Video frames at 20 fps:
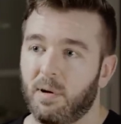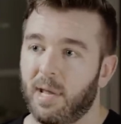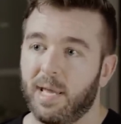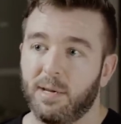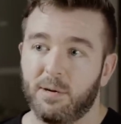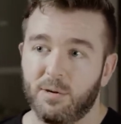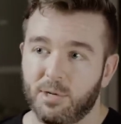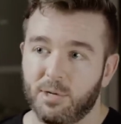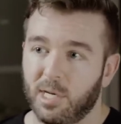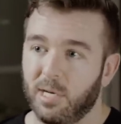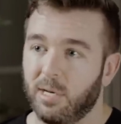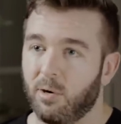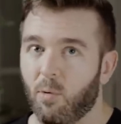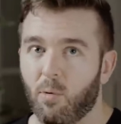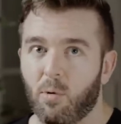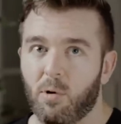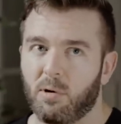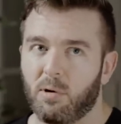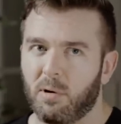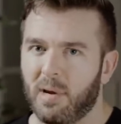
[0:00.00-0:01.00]
energy
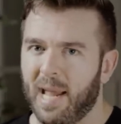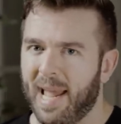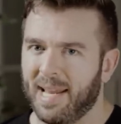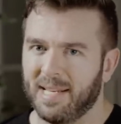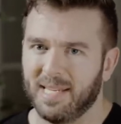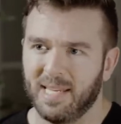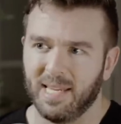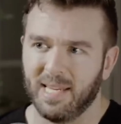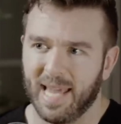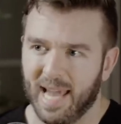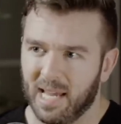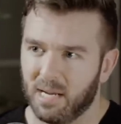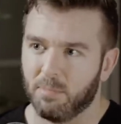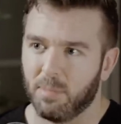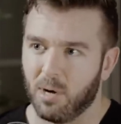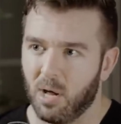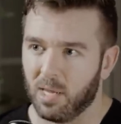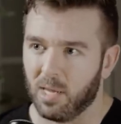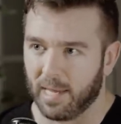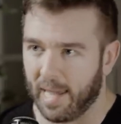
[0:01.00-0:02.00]
or
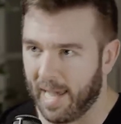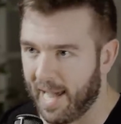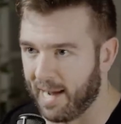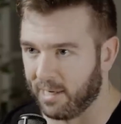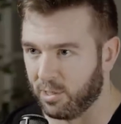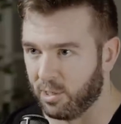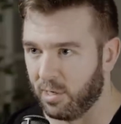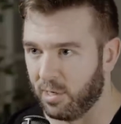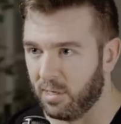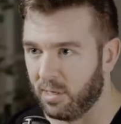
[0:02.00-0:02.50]
anti-catabolic action.